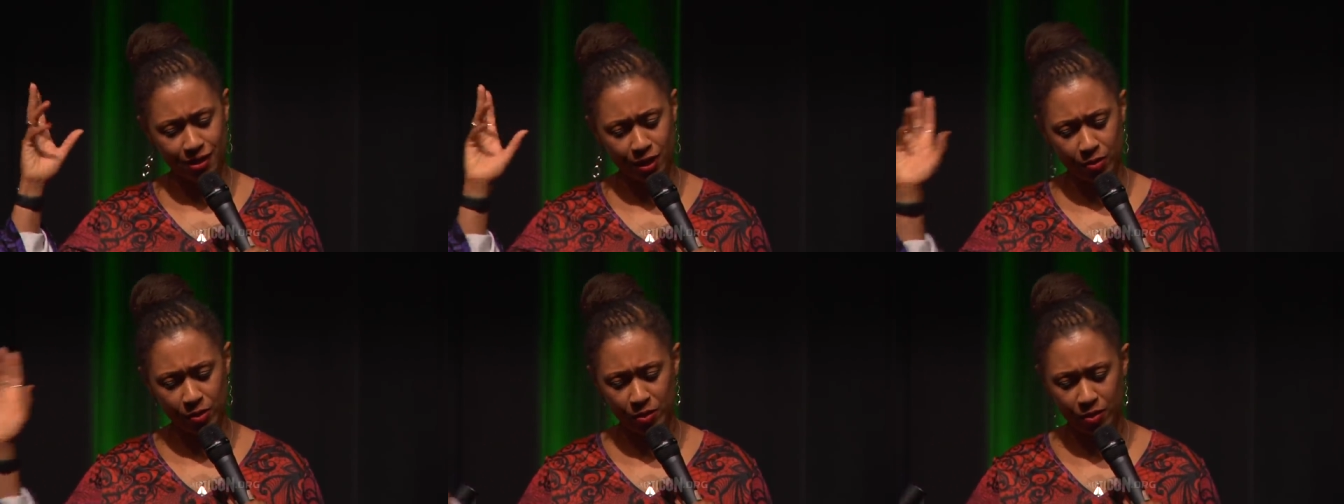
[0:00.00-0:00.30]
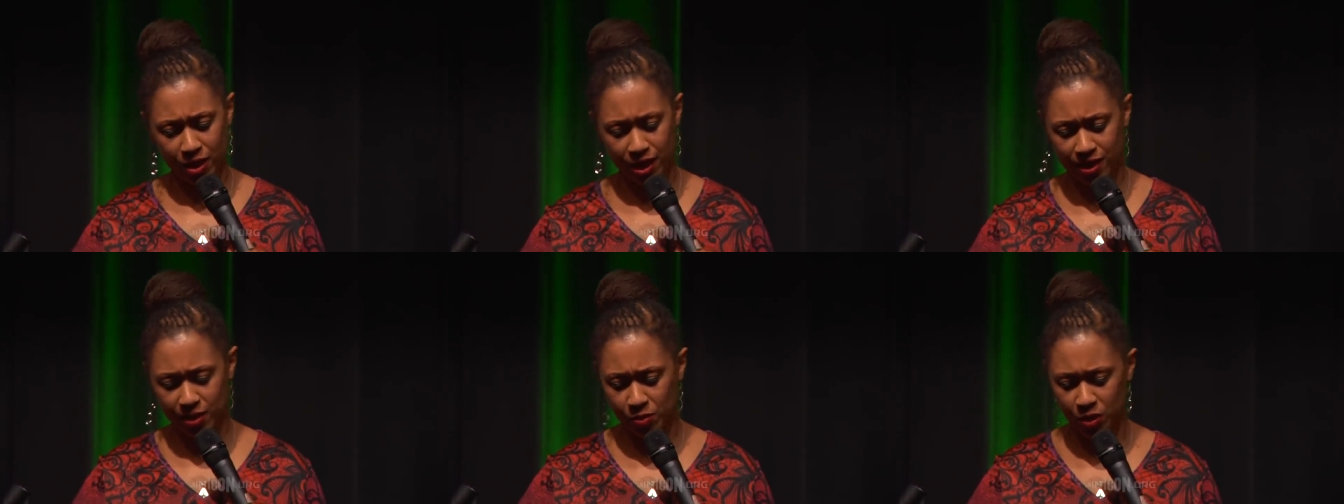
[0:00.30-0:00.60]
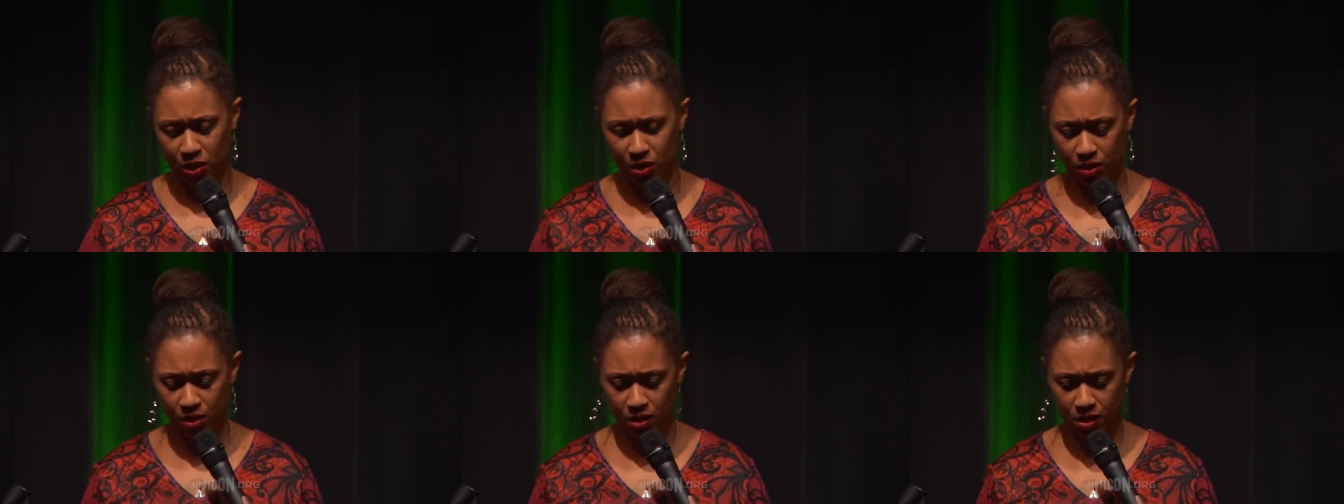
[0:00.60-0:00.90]
A lot of people ask
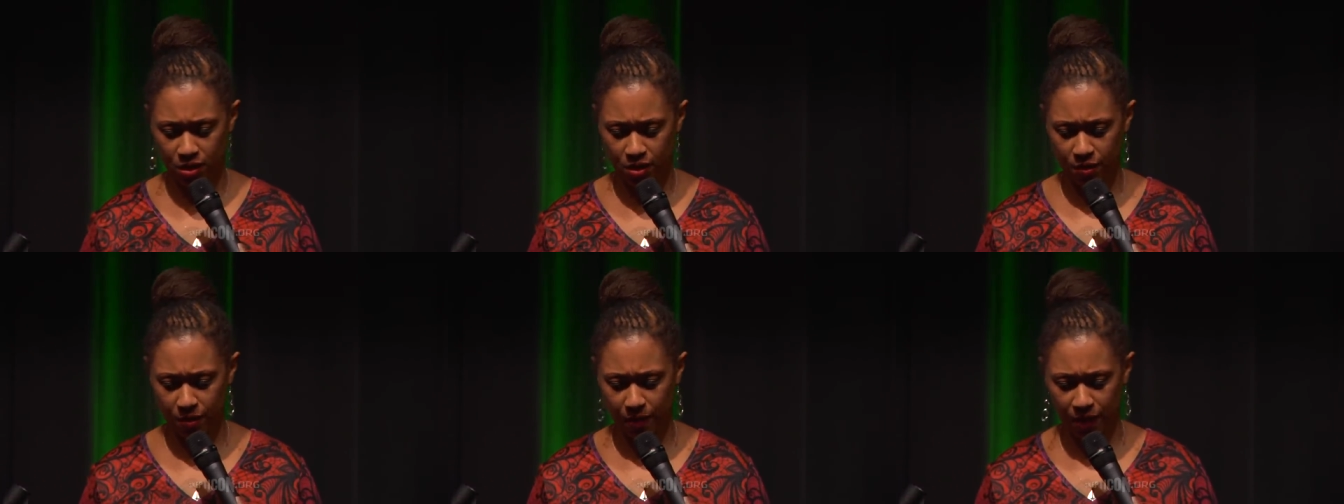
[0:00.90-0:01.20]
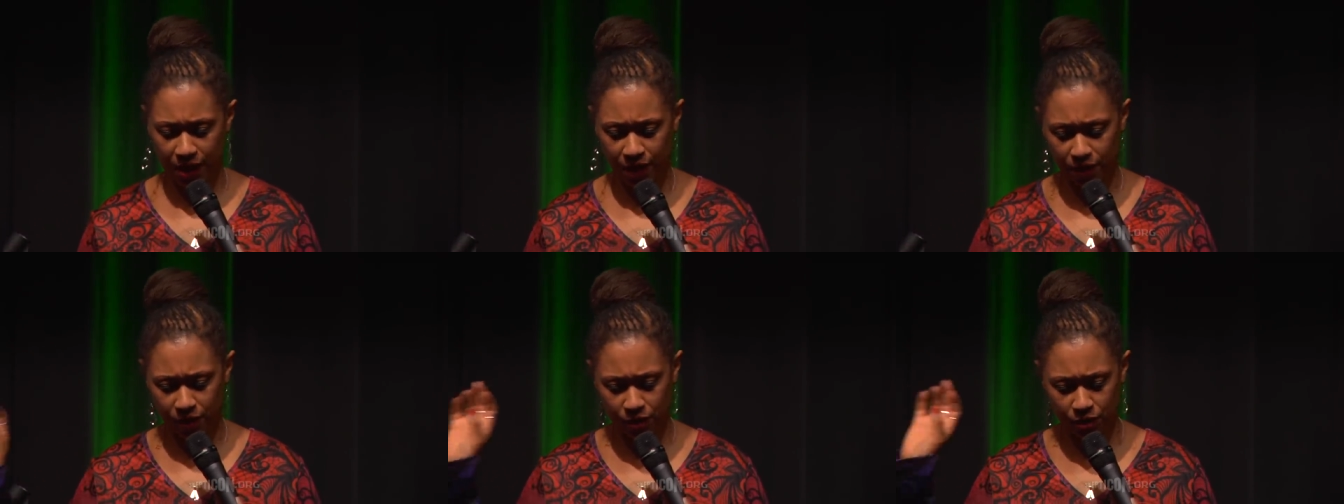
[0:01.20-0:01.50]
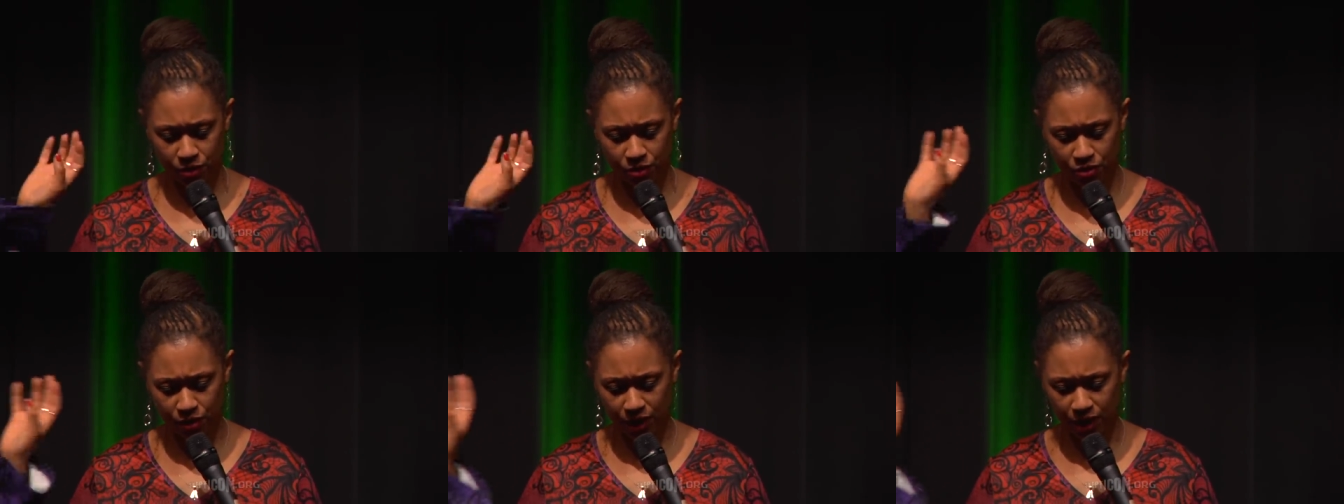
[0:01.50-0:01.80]
me, um, I have
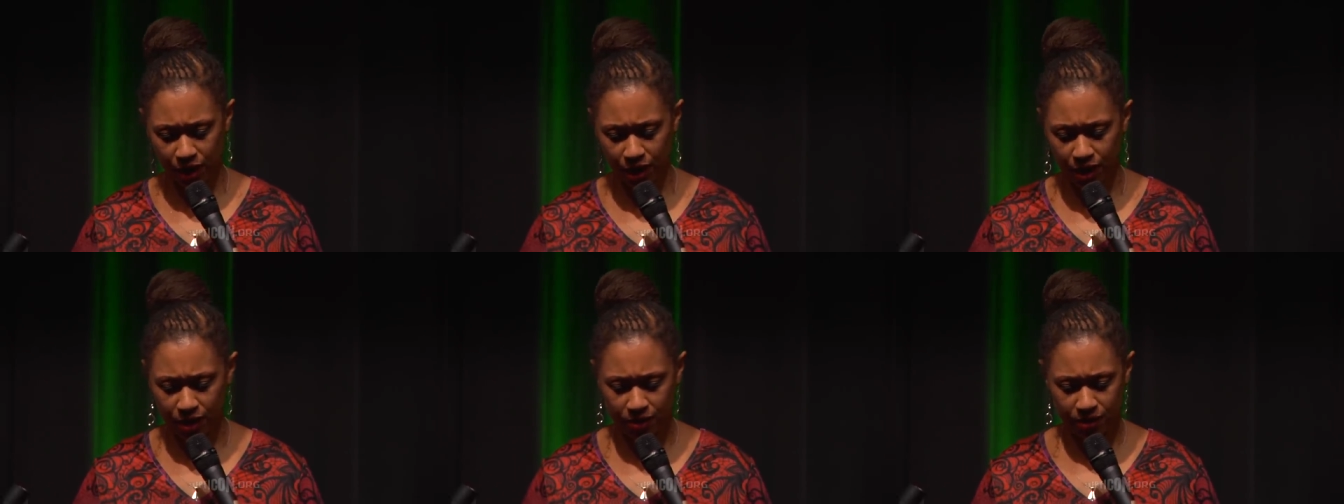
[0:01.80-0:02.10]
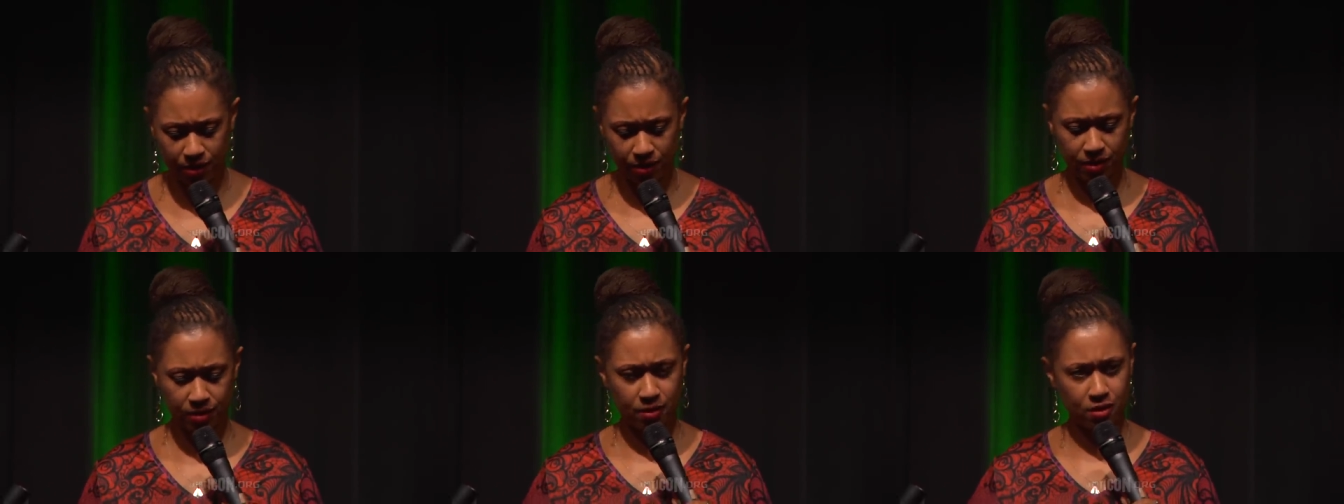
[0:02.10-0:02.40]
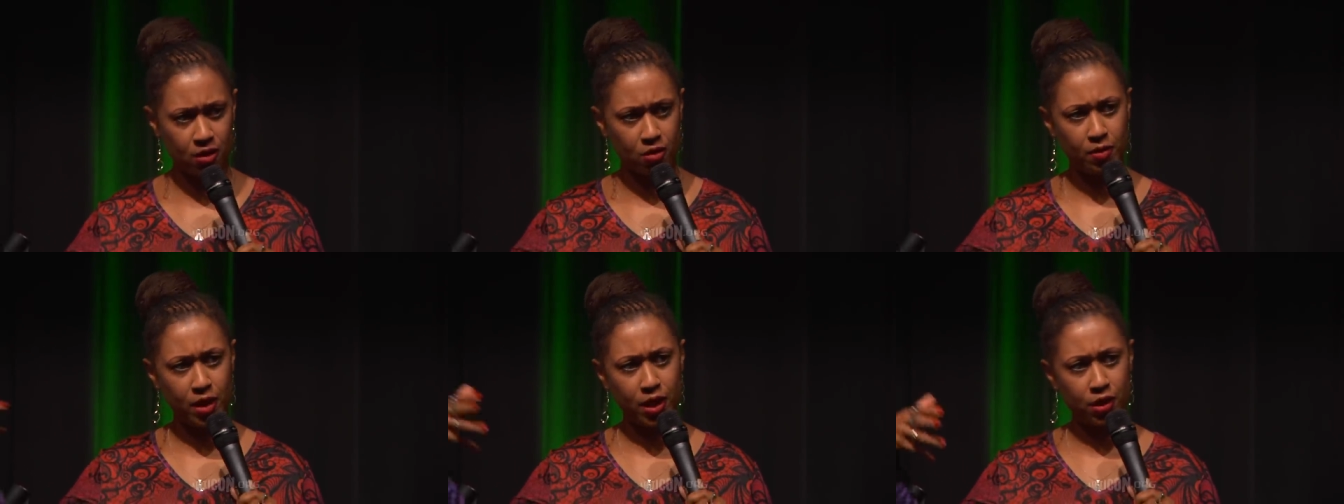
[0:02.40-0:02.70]
little dreadlocks. This
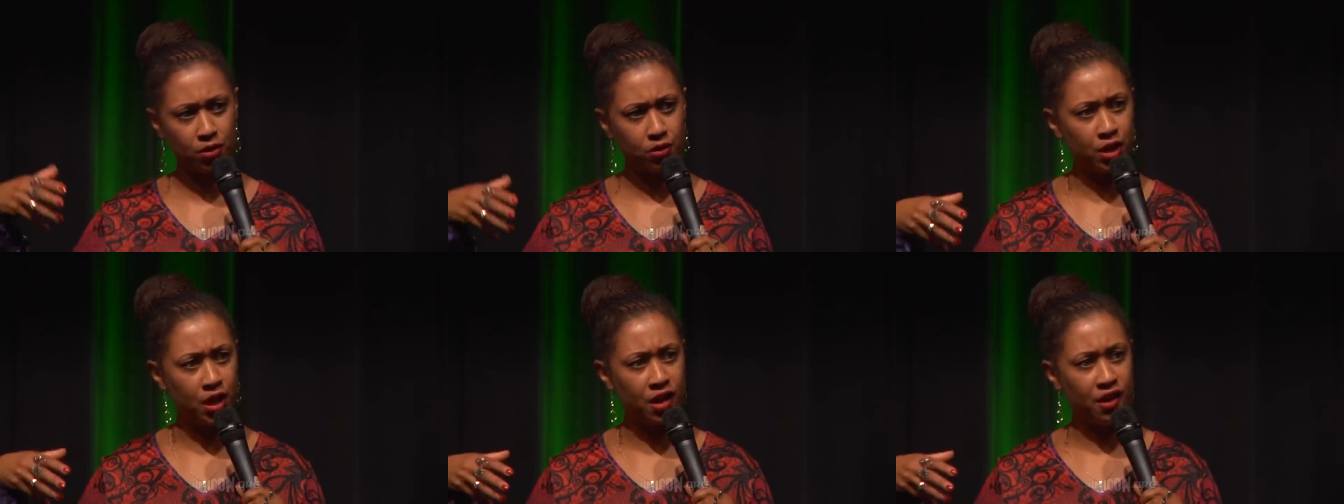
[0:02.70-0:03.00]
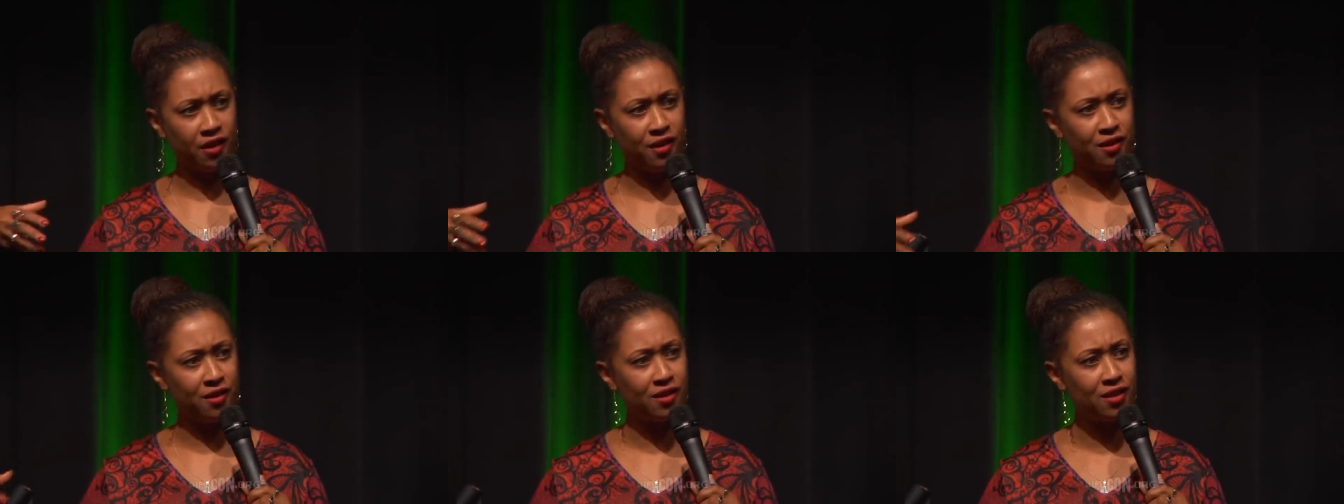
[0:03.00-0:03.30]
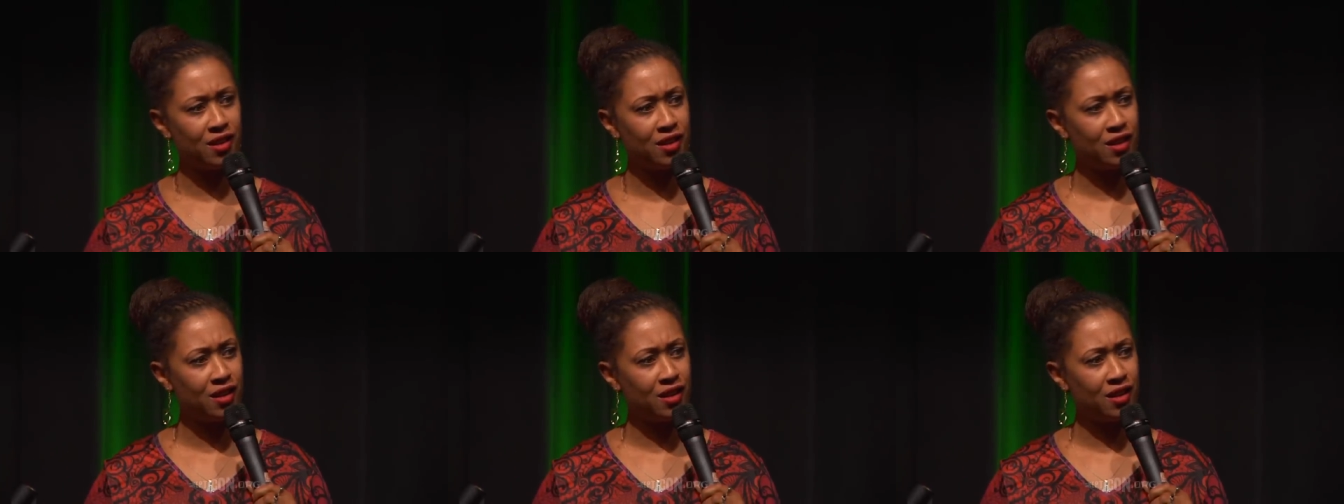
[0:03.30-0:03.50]
is all my own hair.